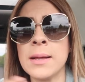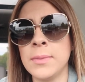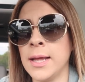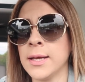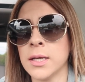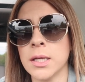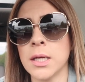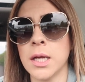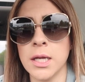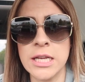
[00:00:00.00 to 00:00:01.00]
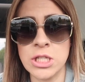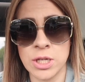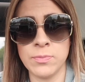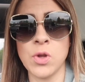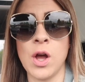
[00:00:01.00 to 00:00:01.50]
I'm like, he
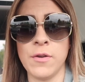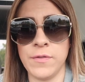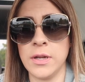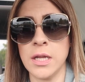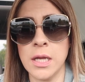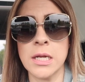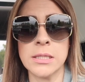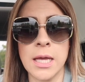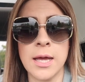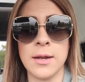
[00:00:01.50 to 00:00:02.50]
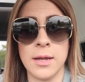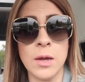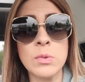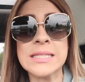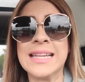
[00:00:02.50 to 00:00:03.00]
jumped off and he hit his head, and
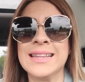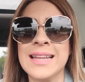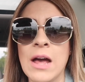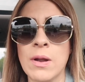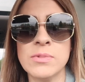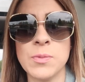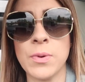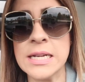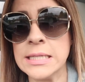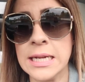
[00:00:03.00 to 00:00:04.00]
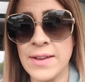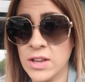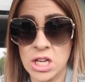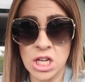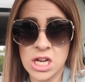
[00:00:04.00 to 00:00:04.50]
it was loud. I'm surprised he didn't have
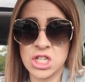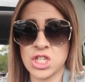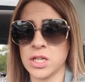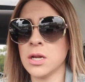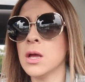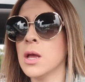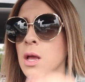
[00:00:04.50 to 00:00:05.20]
a concussion.